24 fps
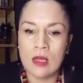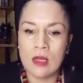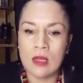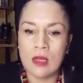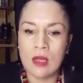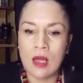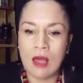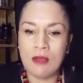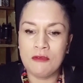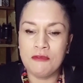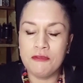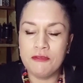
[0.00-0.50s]

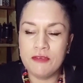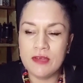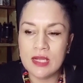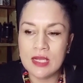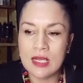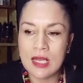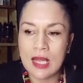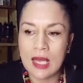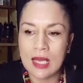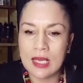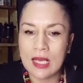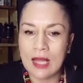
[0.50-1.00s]
I feel
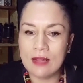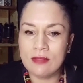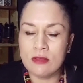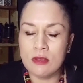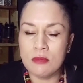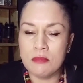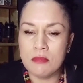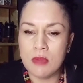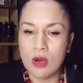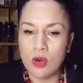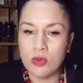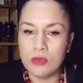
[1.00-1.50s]
like at the
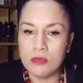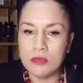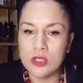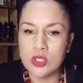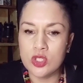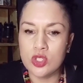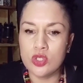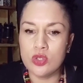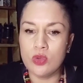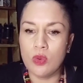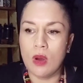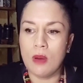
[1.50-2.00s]
moment
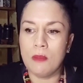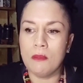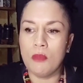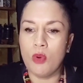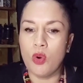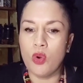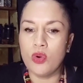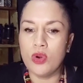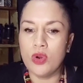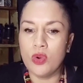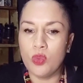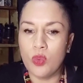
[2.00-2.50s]
you are
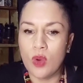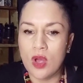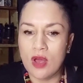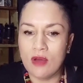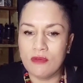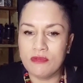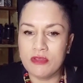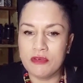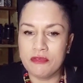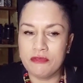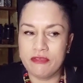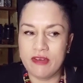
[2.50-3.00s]
more aware of
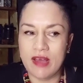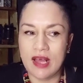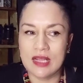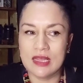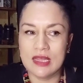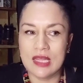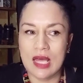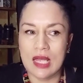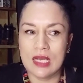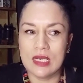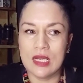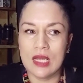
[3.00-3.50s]
the fact
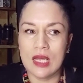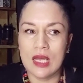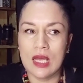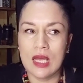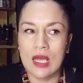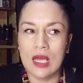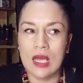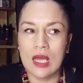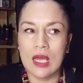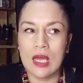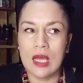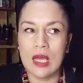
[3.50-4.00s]
that
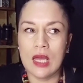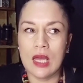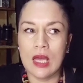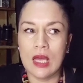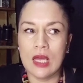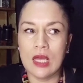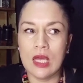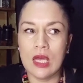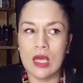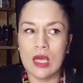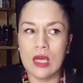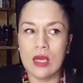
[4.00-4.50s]

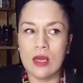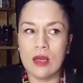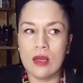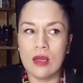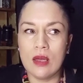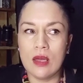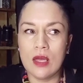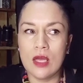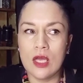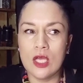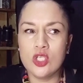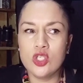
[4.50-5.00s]

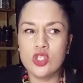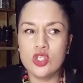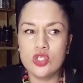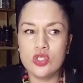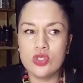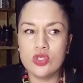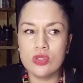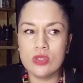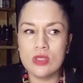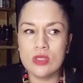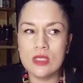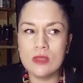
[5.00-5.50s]
it
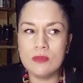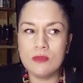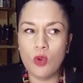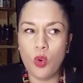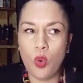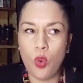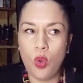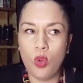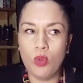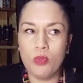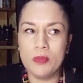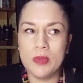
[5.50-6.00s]
shouldn't
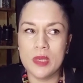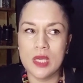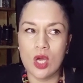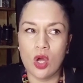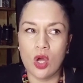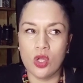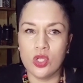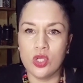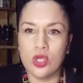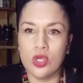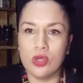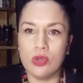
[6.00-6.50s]
all be on
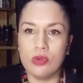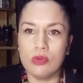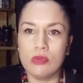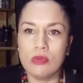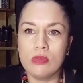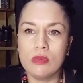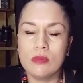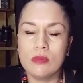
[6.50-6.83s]
you,